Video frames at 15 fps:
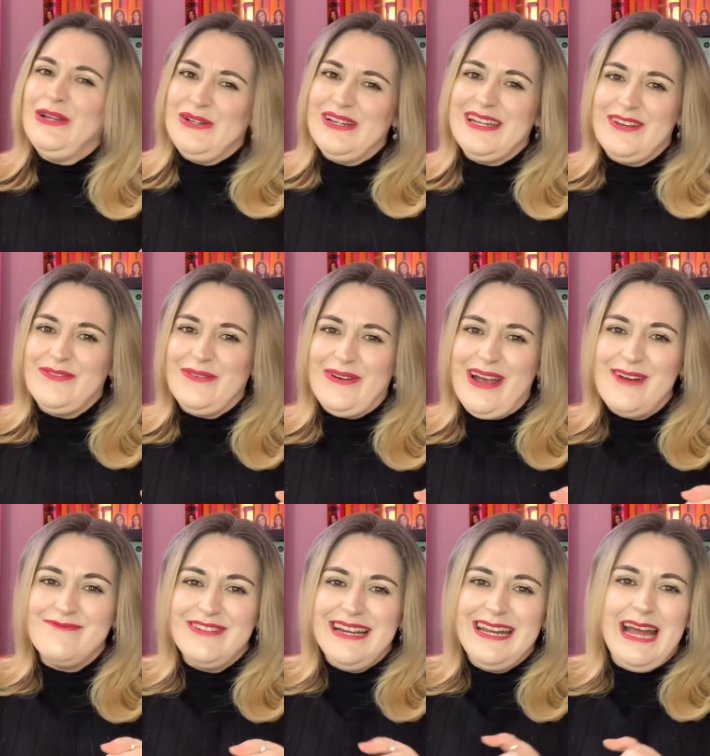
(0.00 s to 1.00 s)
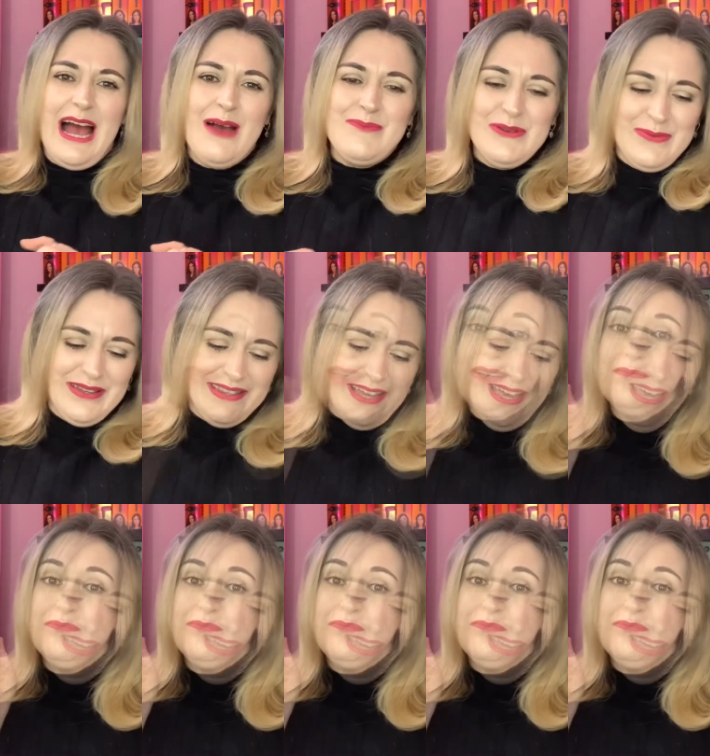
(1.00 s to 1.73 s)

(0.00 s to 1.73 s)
a good giveaway. I'm really happy with it.